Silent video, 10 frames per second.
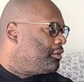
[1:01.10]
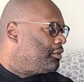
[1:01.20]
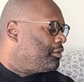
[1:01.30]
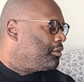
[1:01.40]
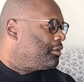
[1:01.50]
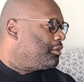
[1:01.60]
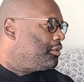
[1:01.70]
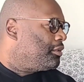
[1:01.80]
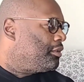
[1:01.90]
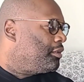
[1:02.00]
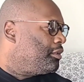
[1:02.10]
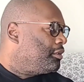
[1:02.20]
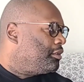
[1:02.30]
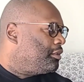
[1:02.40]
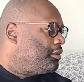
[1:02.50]

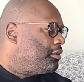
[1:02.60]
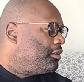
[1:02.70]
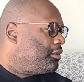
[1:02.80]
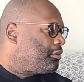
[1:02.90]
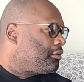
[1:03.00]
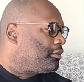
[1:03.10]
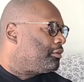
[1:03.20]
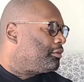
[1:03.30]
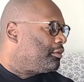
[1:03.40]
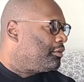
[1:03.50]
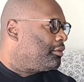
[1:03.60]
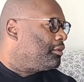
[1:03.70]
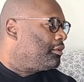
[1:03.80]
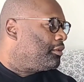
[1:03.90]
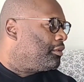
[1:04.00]

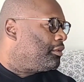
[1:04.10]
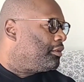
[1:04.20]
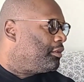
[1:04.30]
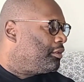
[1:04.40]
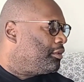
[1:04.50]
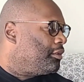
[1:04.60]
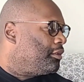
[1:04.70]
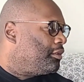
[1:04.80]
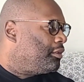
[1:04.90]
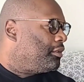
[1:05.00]
No words are spoken by the person on screen.